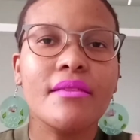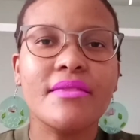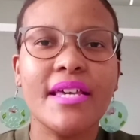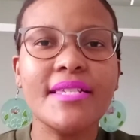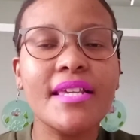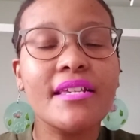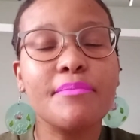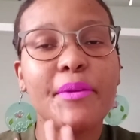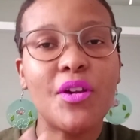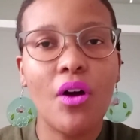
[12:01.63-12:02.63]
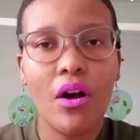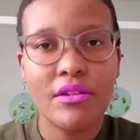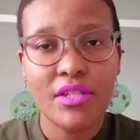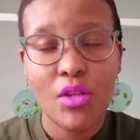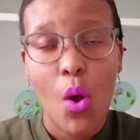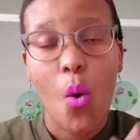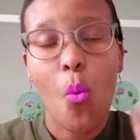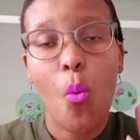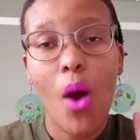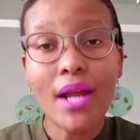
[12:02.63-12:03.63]
This is because
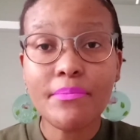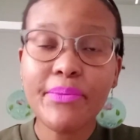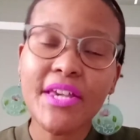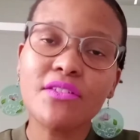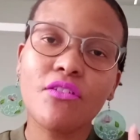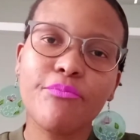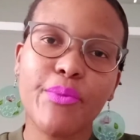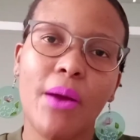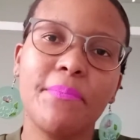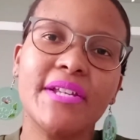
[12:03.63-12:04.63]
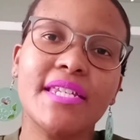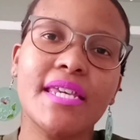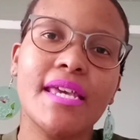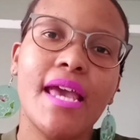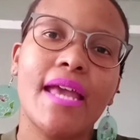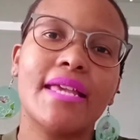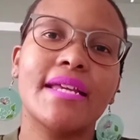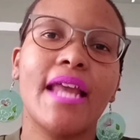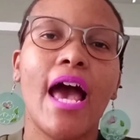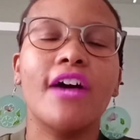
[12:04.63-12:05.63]
one piece of property
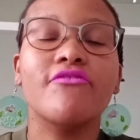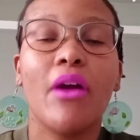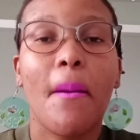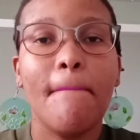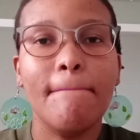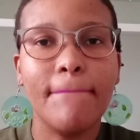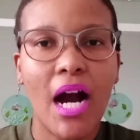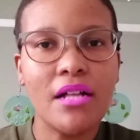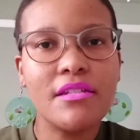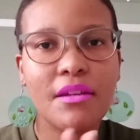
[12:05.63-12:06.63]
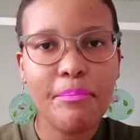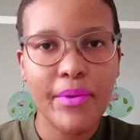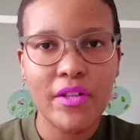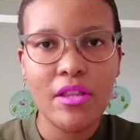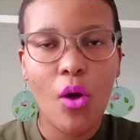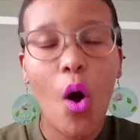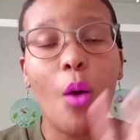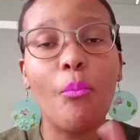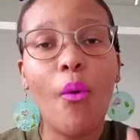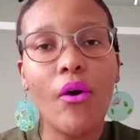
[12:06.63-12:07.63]
can have multiple
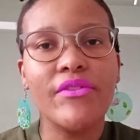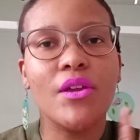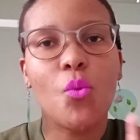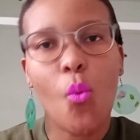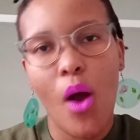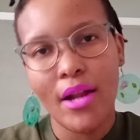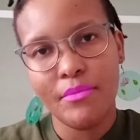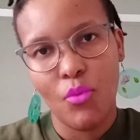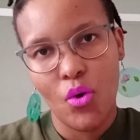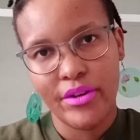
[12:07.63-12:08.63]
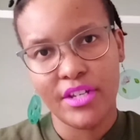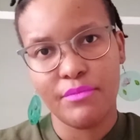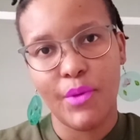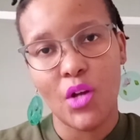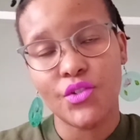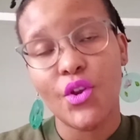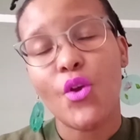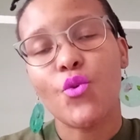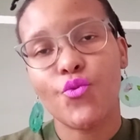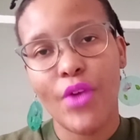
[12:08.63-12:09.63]
or more than one mortgage bond
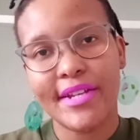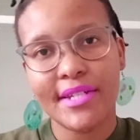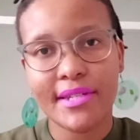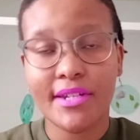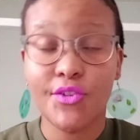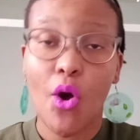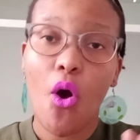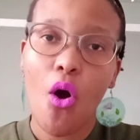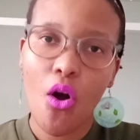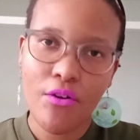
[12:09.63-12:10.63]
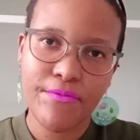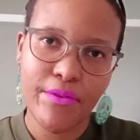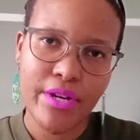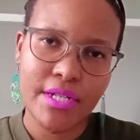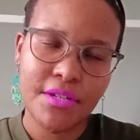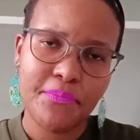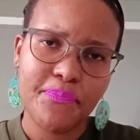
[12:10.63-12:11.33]
registered over it.